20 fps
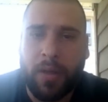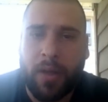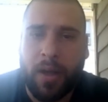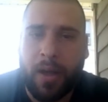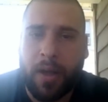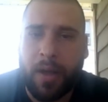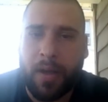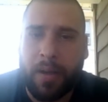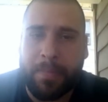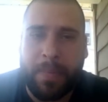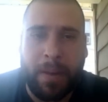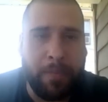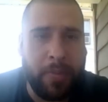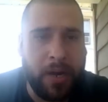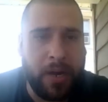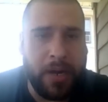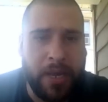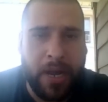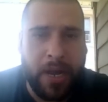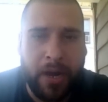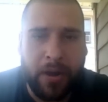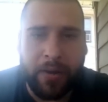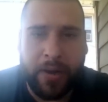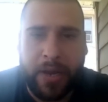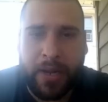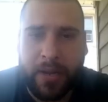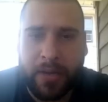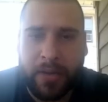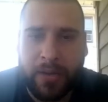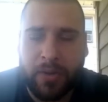my buddy
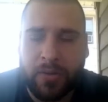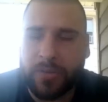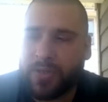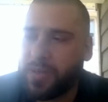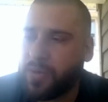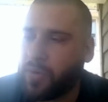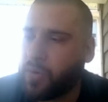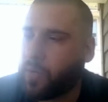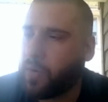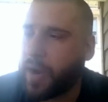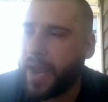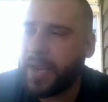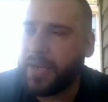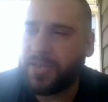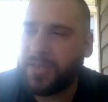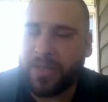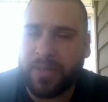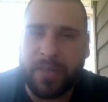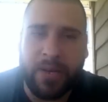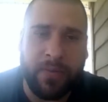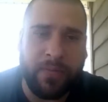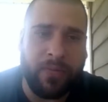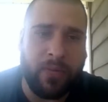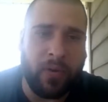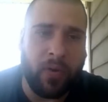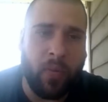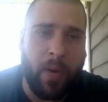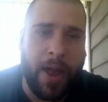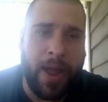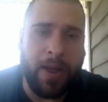Gary used the Horizon there for
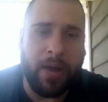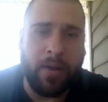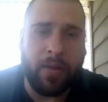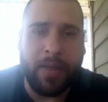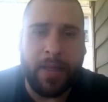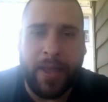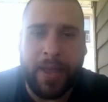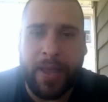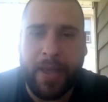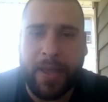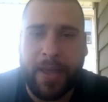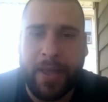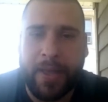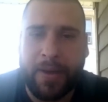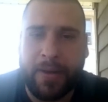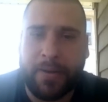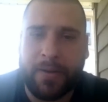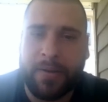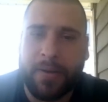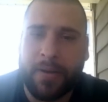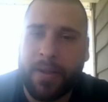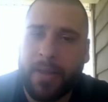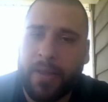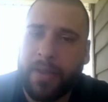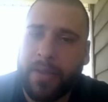a while, and